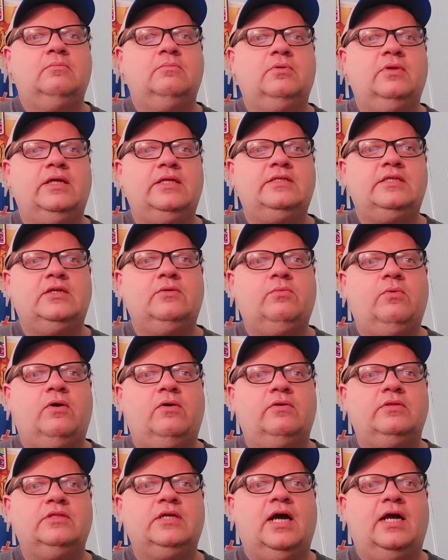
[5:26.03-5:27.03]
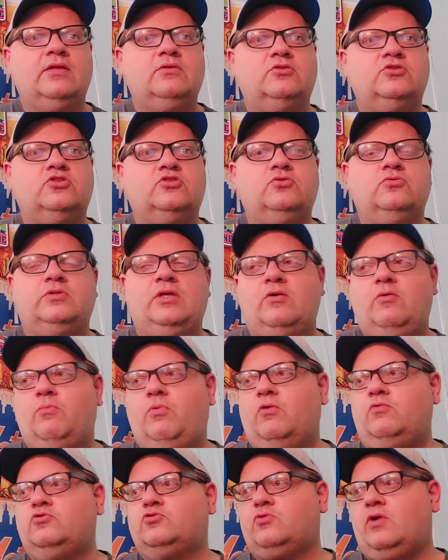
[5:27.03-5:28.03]
Blake Tidwell and Tyler Stewart. They were
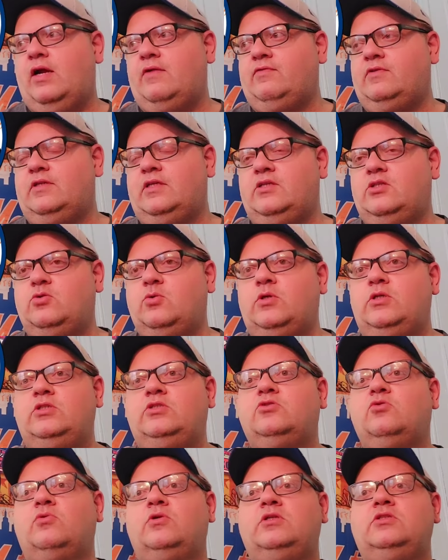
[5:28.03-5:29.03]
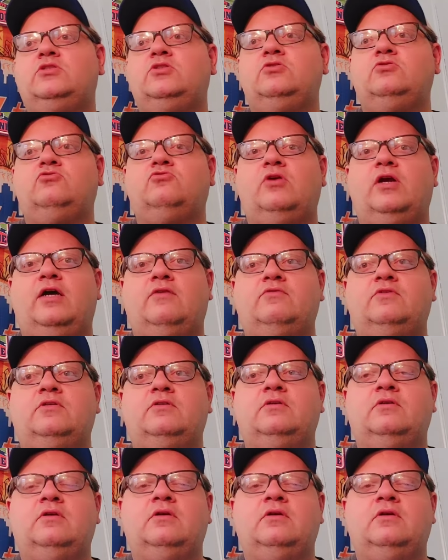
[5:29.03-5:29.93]
both drafted in the 2022 draft.